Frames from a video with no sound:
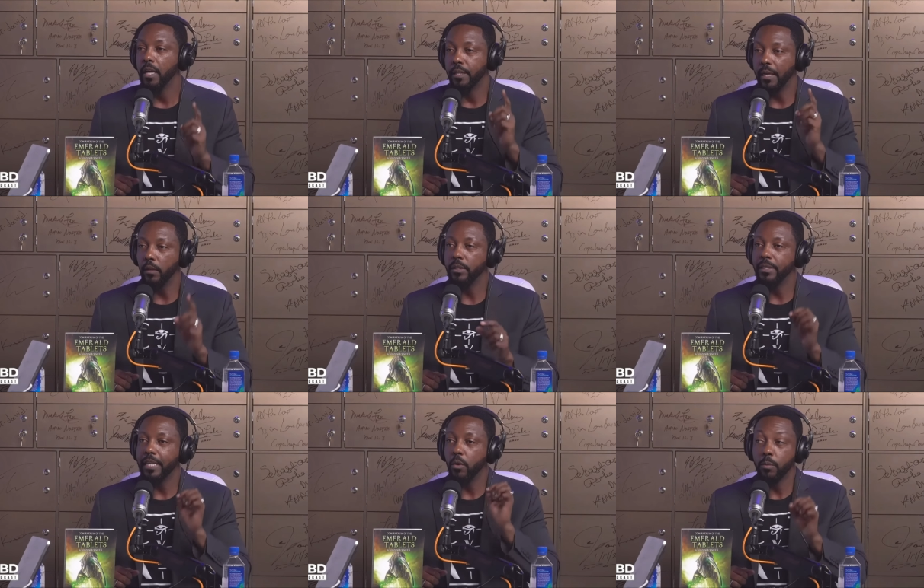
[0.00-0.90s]
Not only did
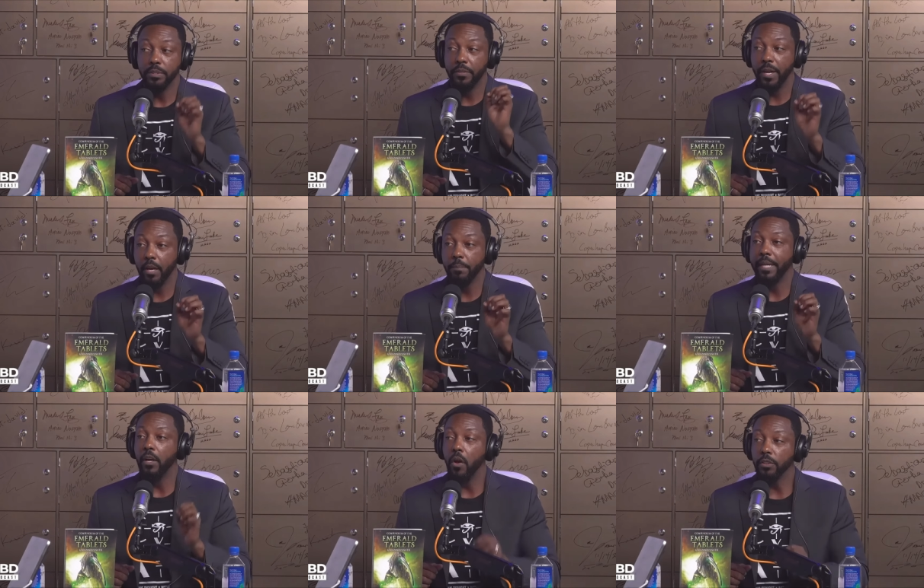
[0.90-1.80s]
they know it was there, but
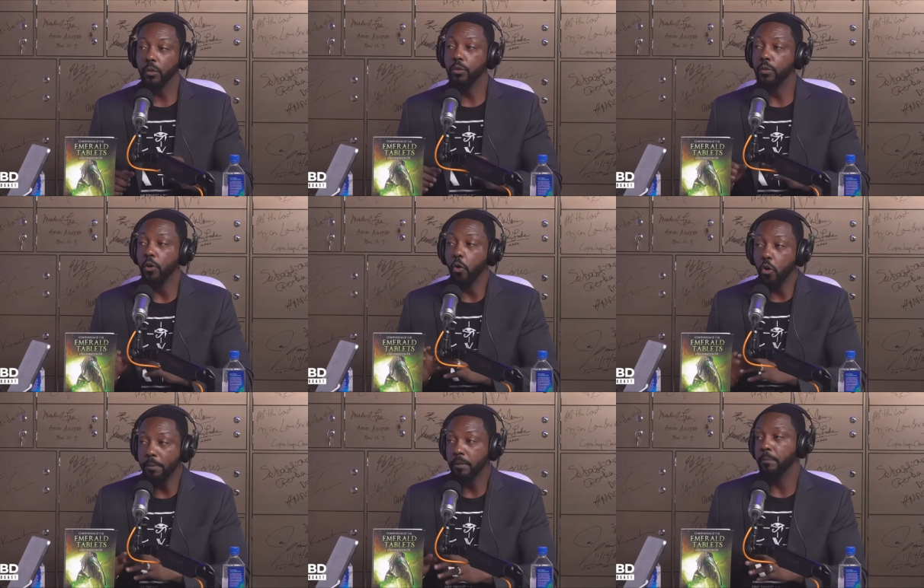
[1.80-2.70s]
they also knew the
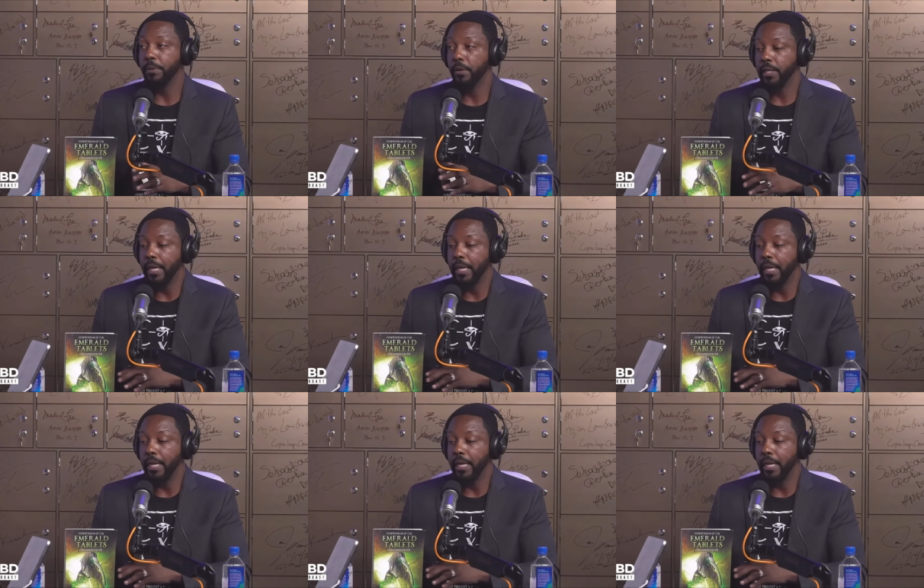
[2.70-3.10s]
orbital period.